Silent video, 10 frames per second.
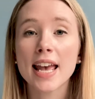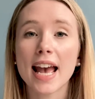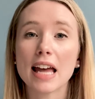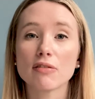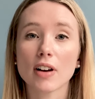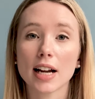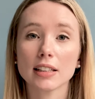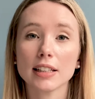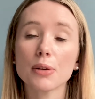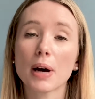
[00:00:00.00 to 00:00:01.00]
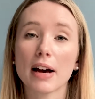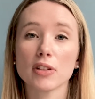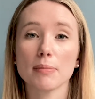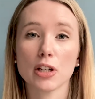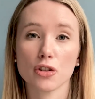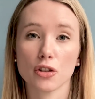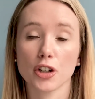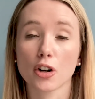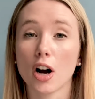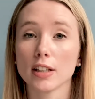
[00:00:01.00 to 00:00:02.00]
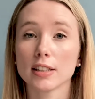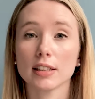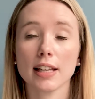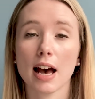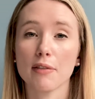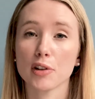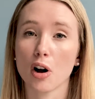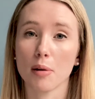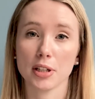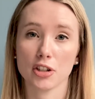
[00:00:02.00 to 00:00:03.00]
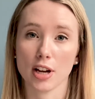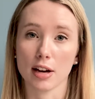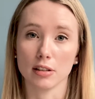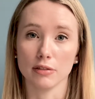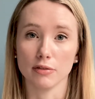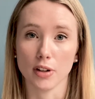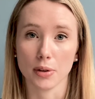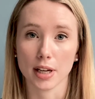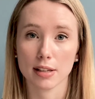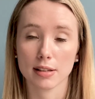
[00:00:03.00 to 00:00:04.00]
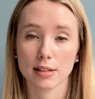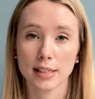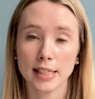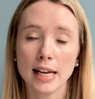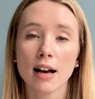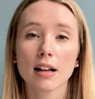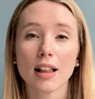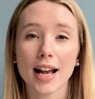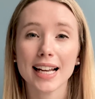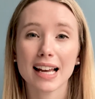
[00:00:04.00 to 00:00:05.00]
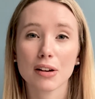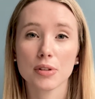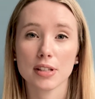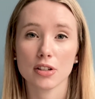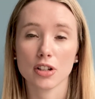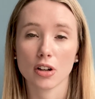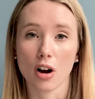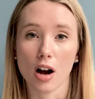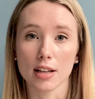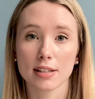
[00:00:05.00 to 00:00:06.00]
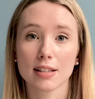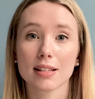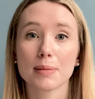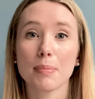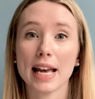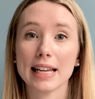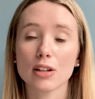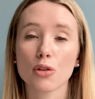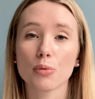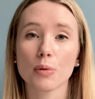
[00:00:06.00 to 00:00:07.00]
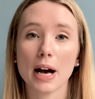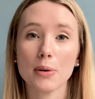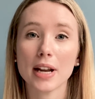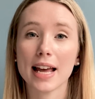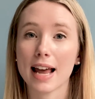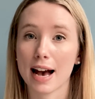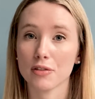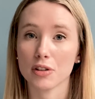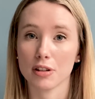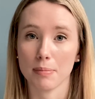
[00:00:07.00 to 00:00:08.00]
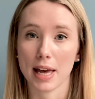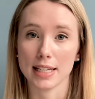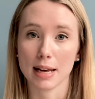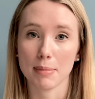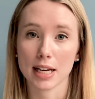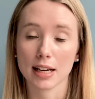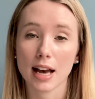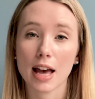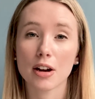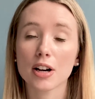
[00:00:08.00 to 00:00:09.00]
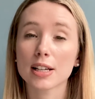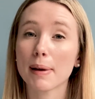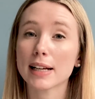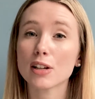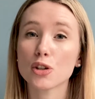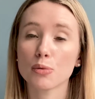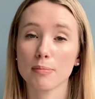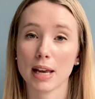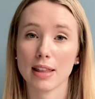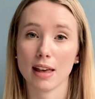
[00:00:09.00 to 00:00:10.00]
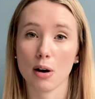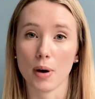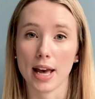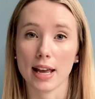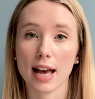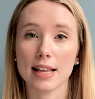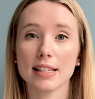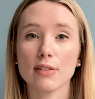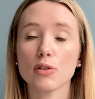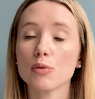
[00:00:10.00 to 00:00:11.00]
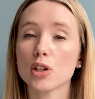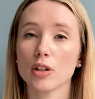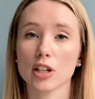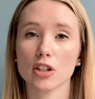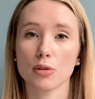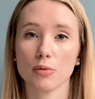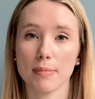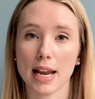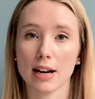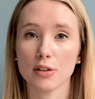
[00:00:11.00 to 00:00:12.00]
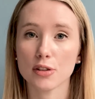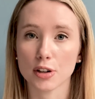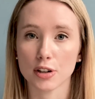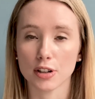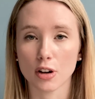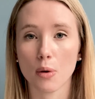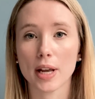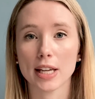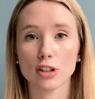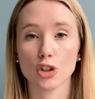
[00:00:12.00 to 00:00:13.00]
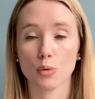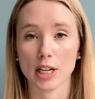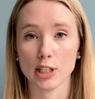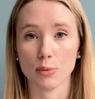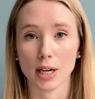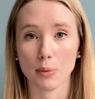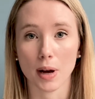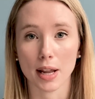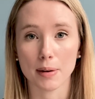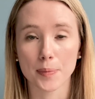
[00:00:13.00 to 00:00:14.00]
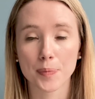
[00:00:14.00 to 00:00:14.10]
And finally, you have to make sure you constantly have your omnichannel in focus. Client acquisition costs spiked throughout and after the pandemic and are expected to remain that way as different restrictions remain uncertain going into 2021.